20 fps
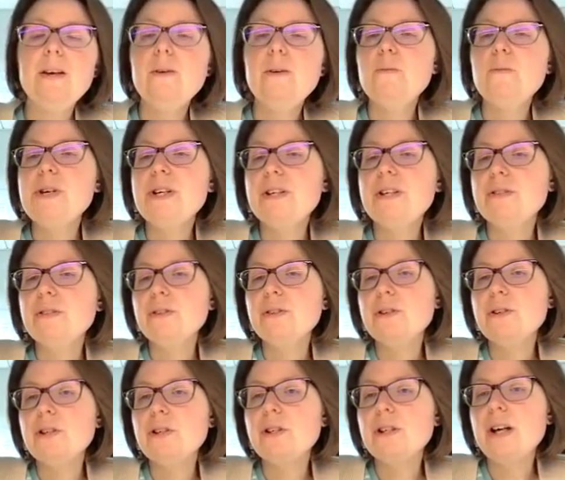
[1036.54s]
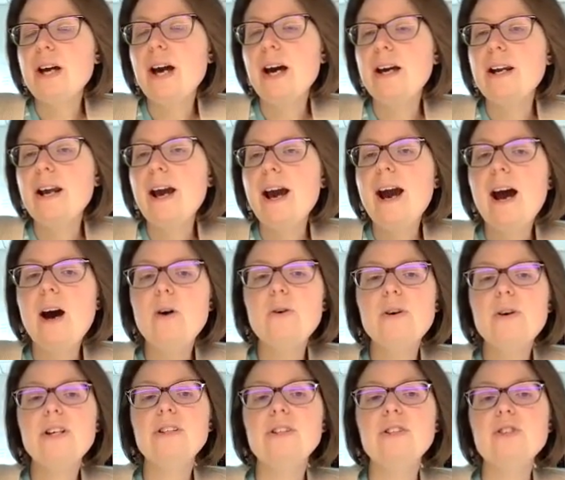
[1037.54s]
We can look at how
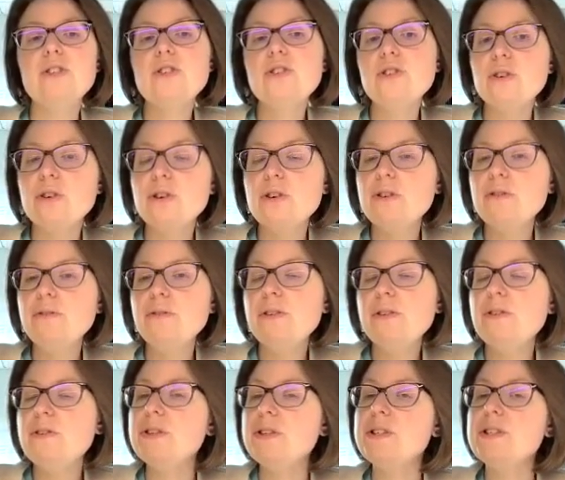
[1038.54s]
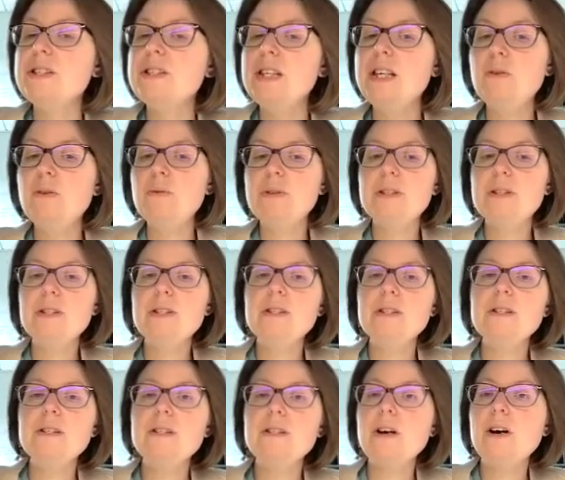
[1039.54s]
conserved the
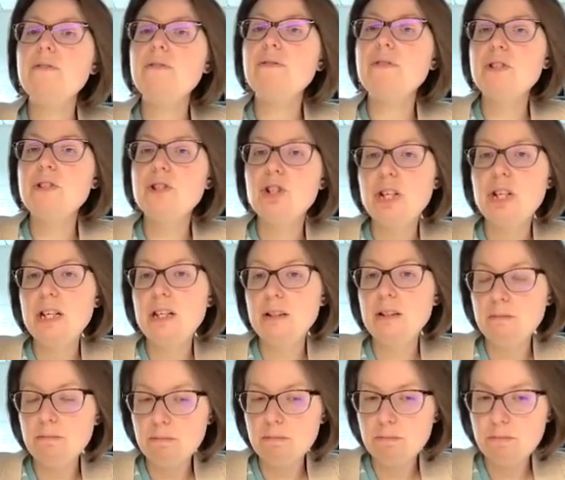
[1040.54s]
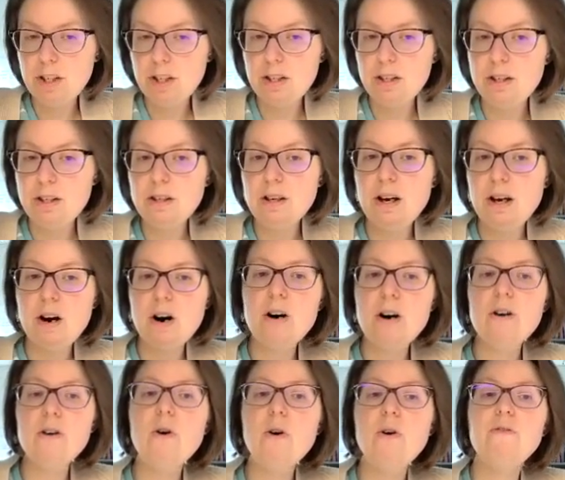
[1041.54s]
sequences of the gene
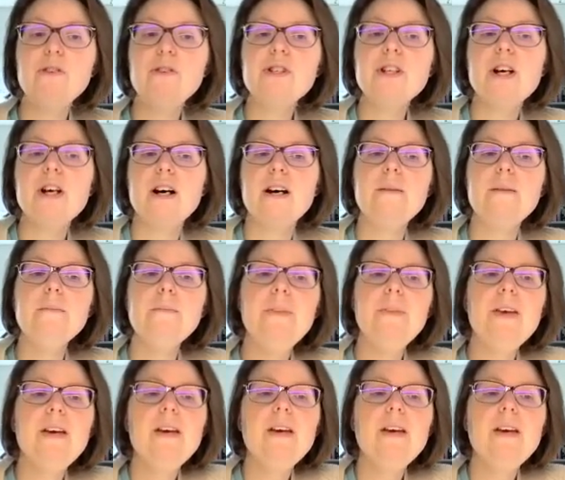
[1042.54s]
are over time.